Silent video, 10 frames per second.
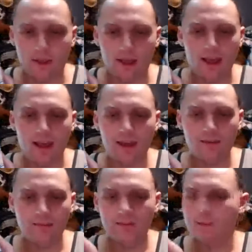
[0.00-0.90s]

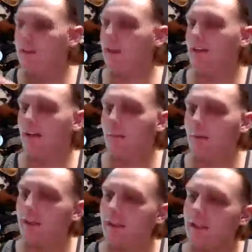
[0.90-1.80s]
I just got done
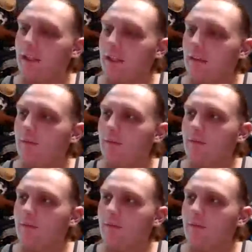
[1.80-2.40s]
with the